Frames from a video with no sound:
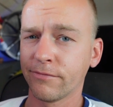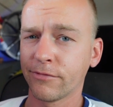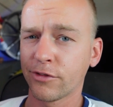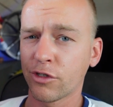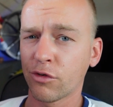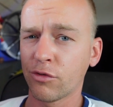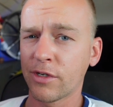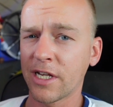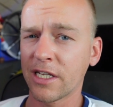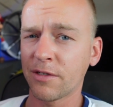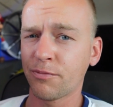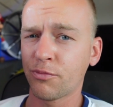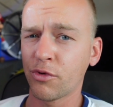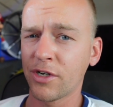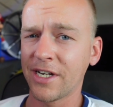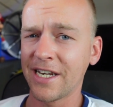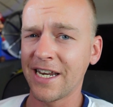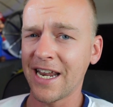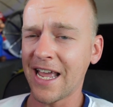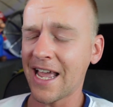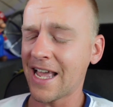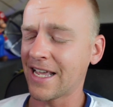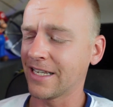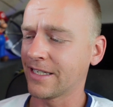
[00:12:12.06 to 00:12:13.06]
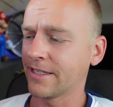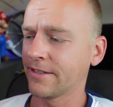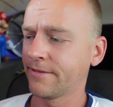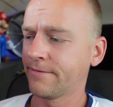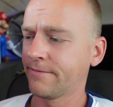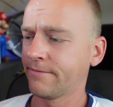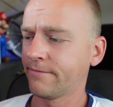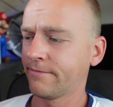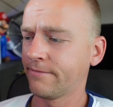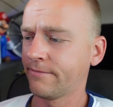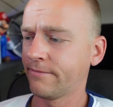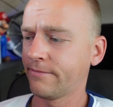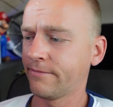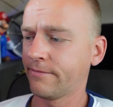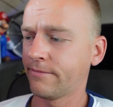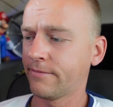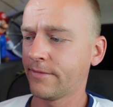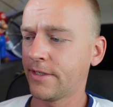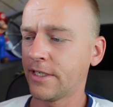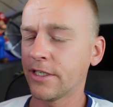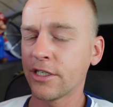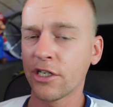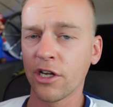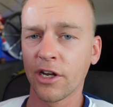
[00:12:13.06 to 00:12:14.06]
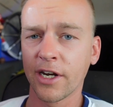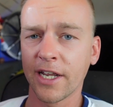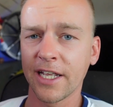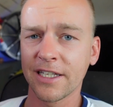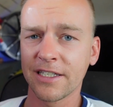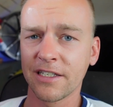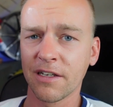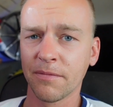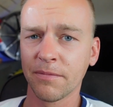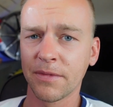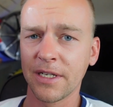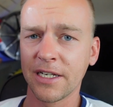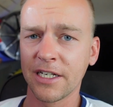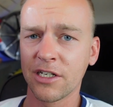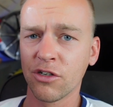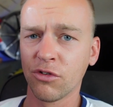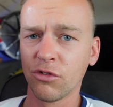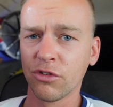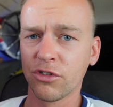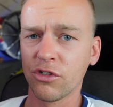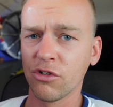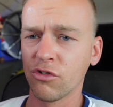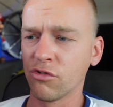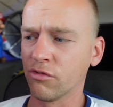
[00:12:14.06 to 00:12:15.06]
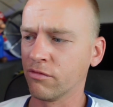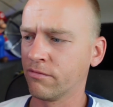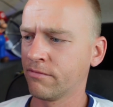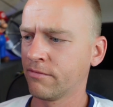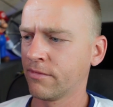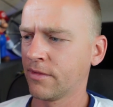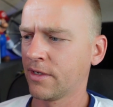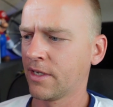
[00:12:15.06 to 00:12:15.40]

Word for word: So that's pretty nice. He's gonna get something cool too.